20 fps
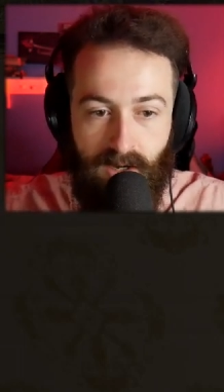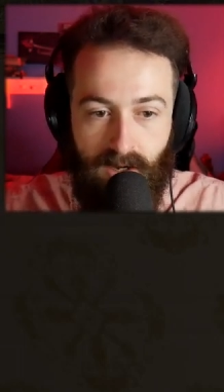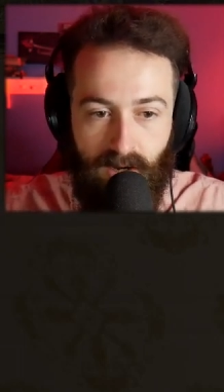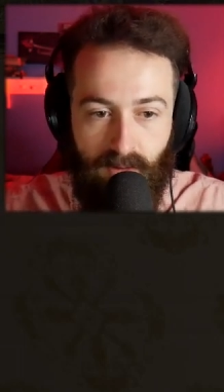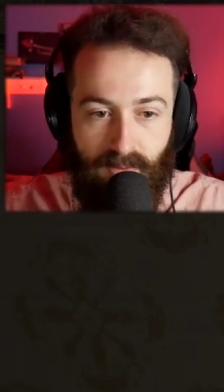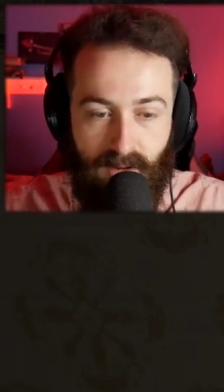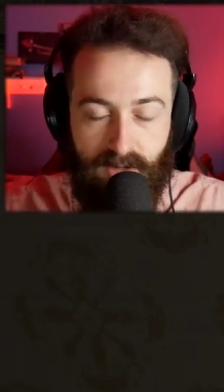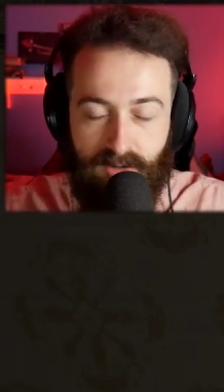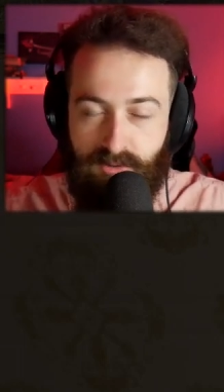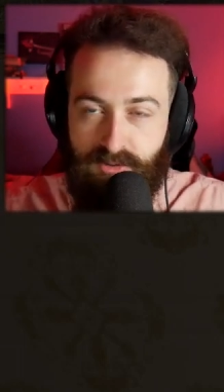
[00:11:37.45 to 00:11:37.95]

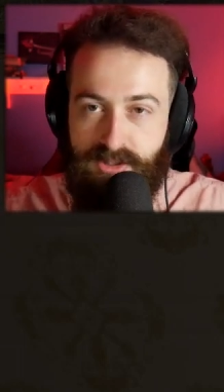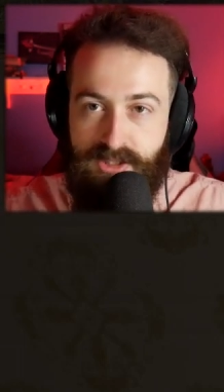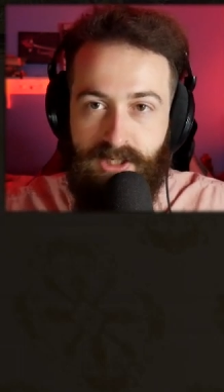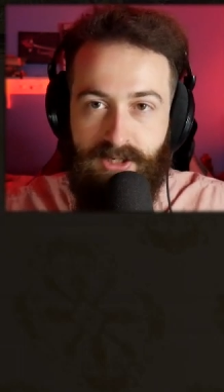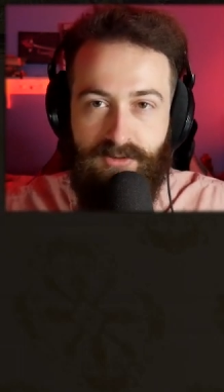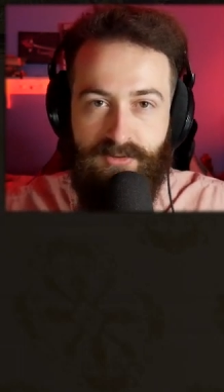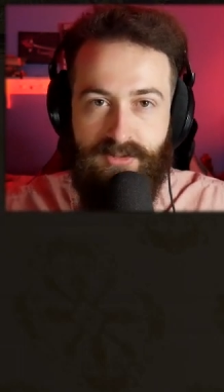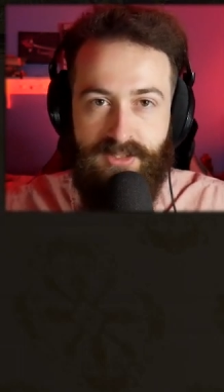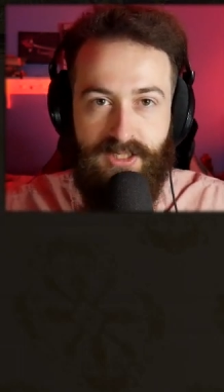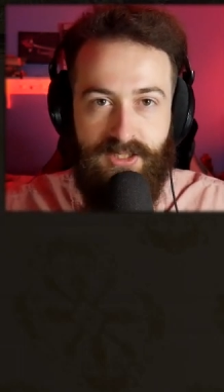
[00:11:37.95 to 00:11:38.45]
about her
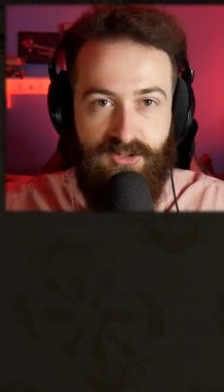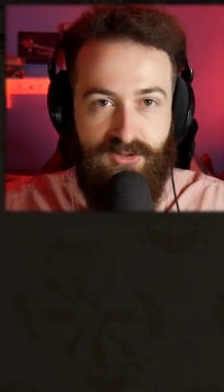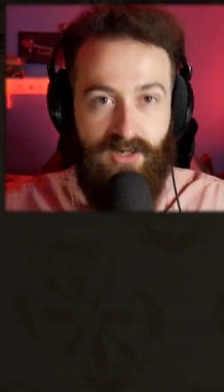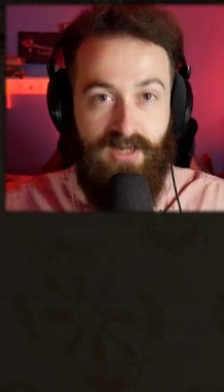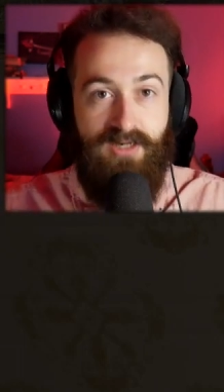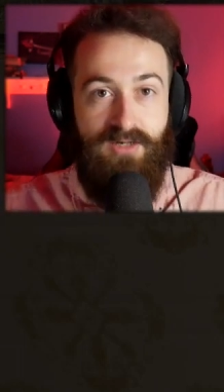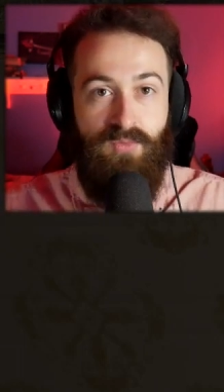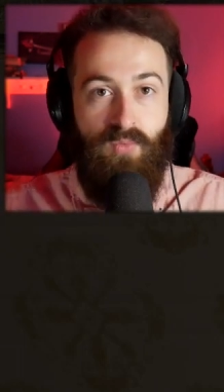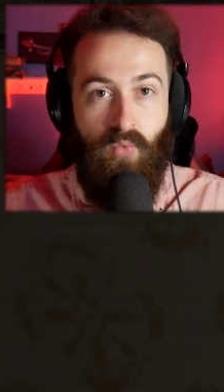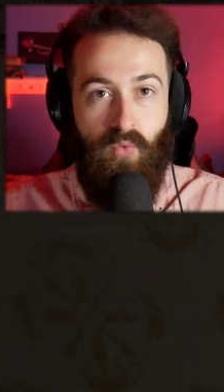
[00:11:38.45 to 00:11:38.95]
secrets and
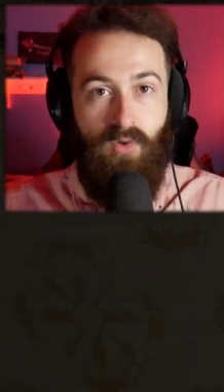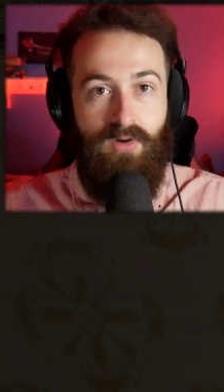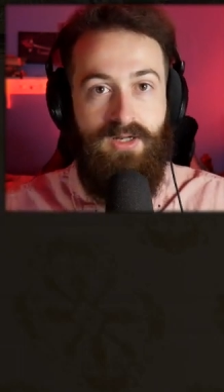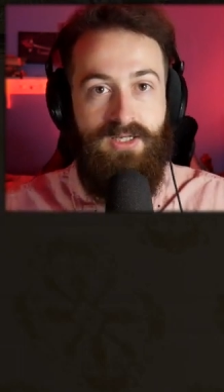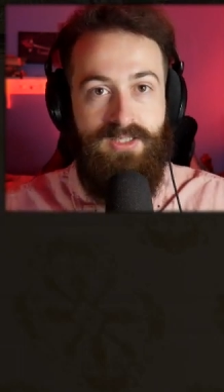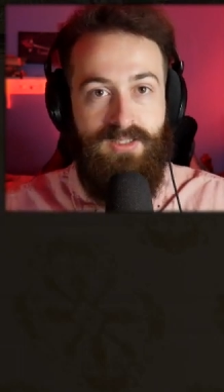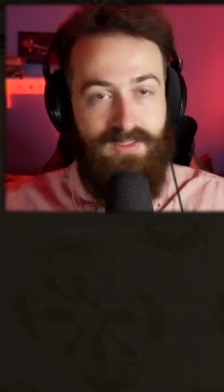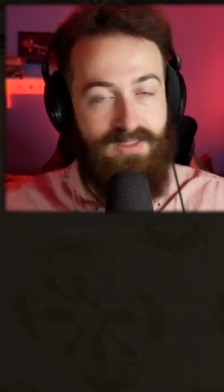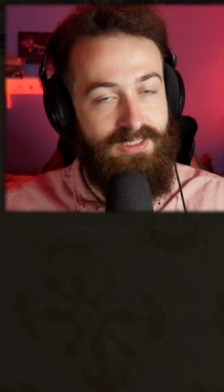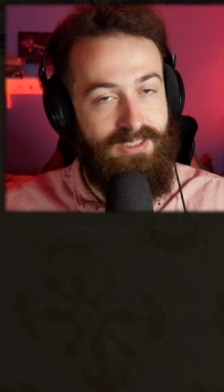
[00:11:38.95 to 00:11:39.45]
trying to warn
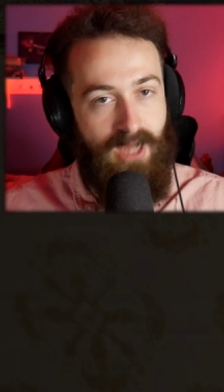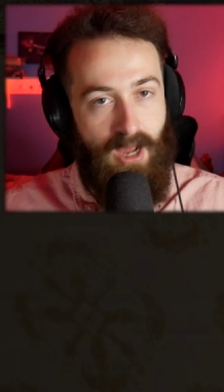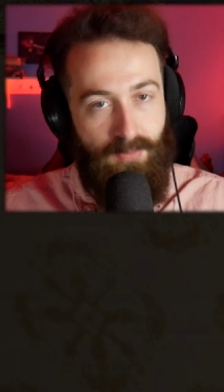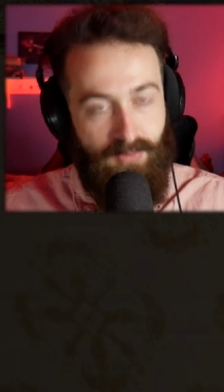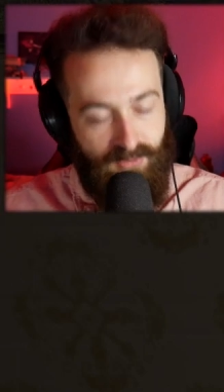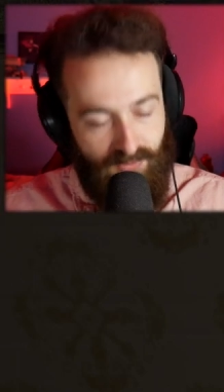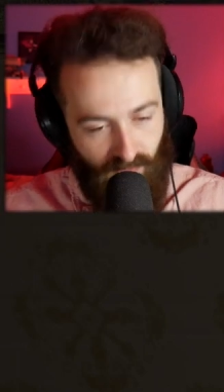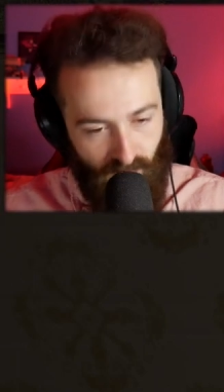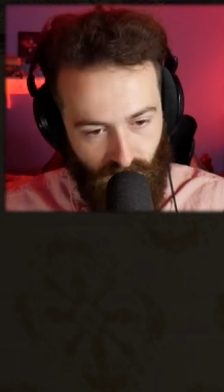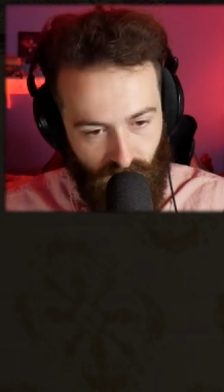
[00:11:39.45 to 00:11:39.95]
us and
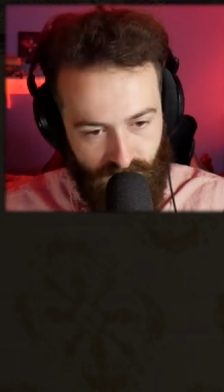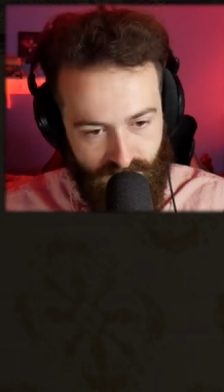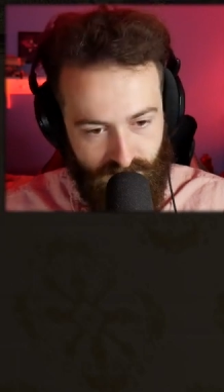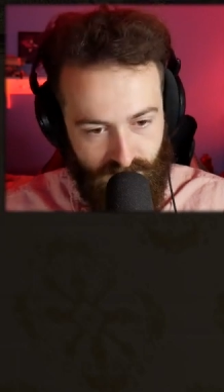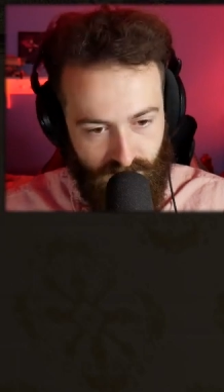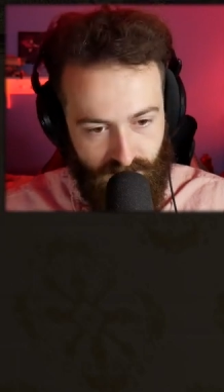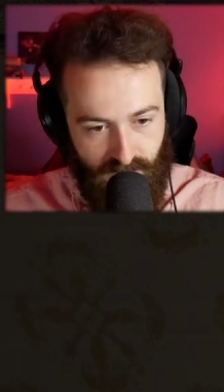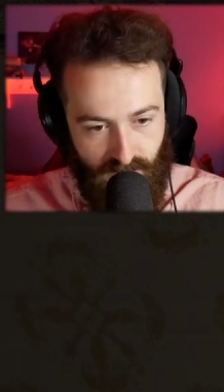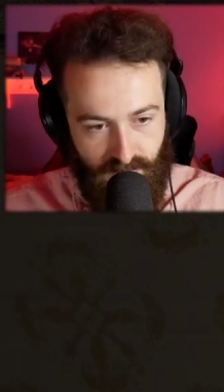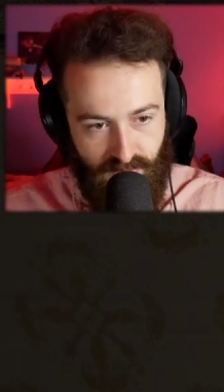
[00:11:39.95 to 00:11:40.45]
stop us from
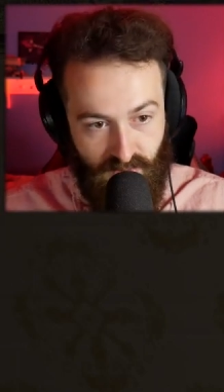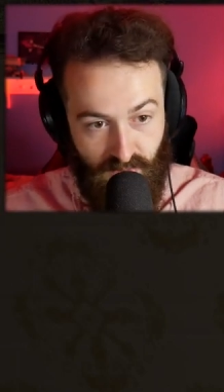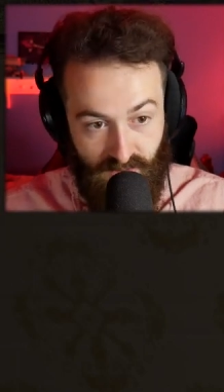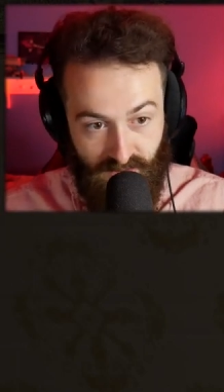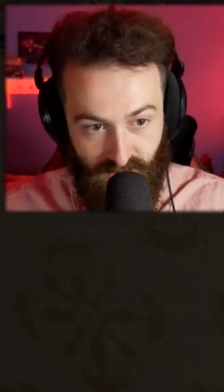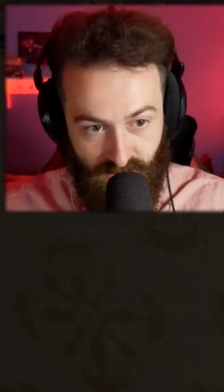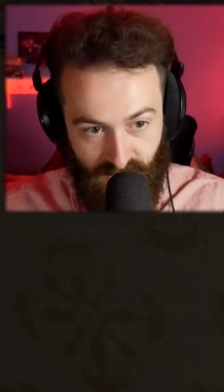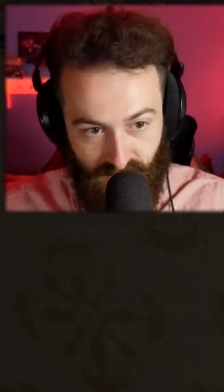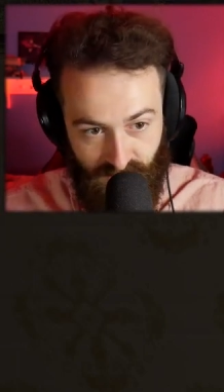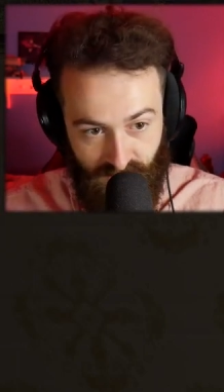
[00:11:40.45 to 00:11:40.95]
watching the tape to
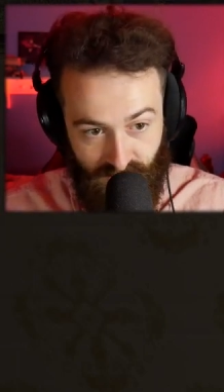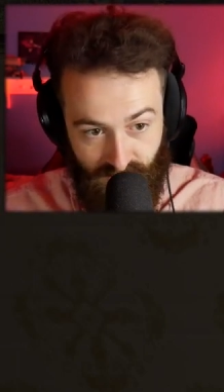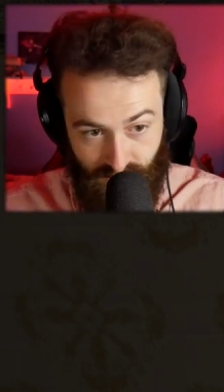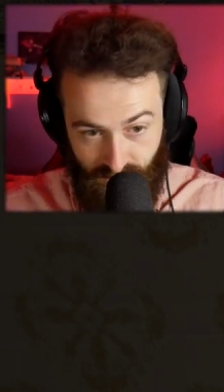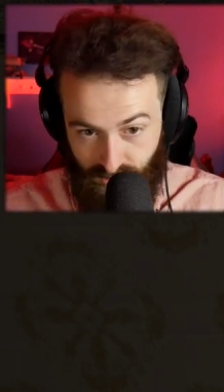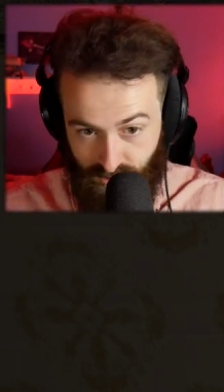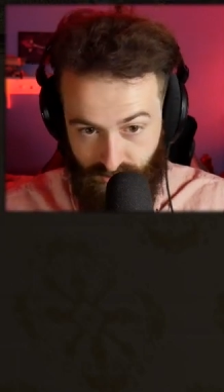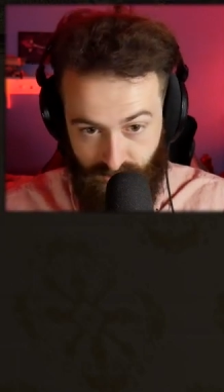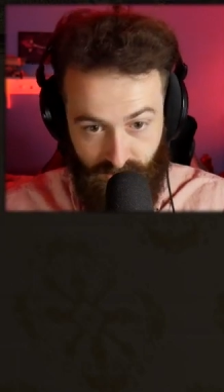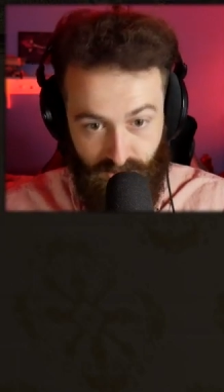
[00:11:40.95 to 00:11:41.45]

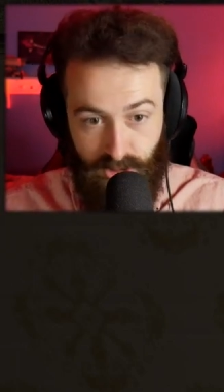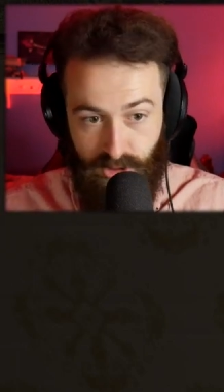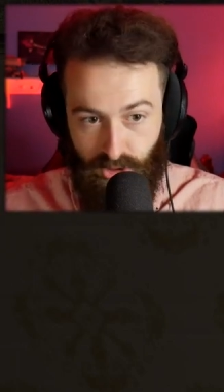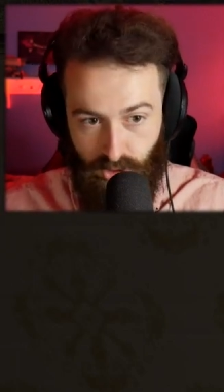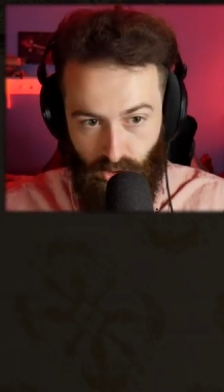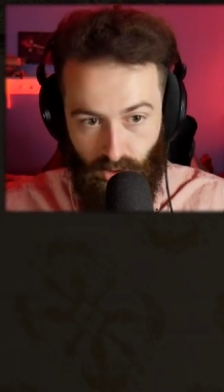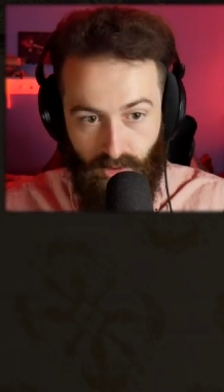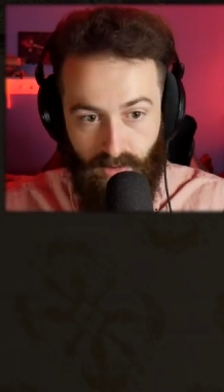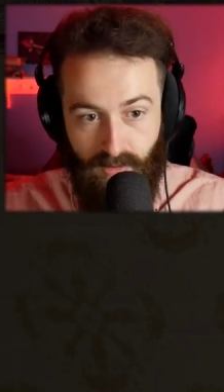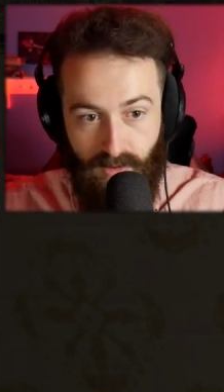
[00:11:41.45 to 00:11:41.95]
unleash
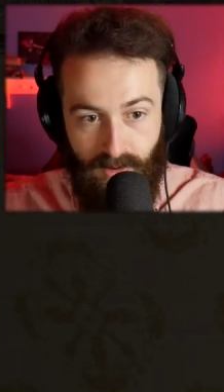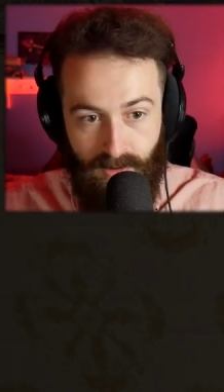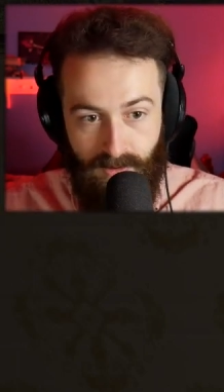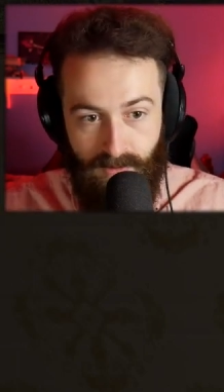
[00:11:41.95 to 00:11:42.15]
her